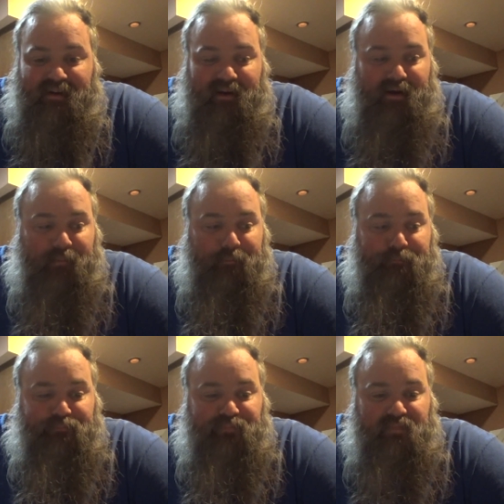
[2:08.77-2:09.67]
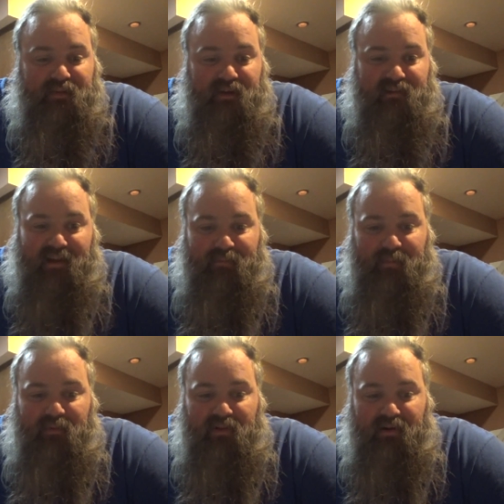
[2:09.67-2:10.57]
Um, a lot of
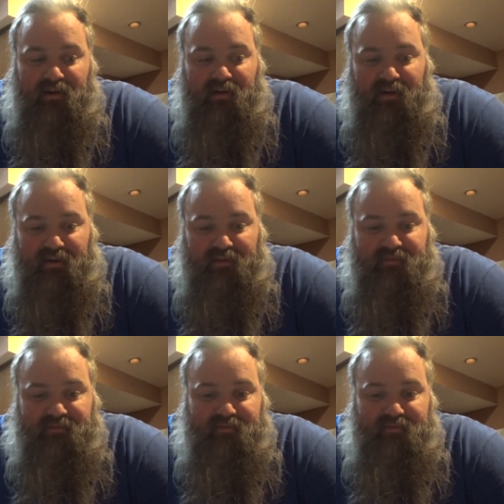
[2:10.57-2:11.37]
people are are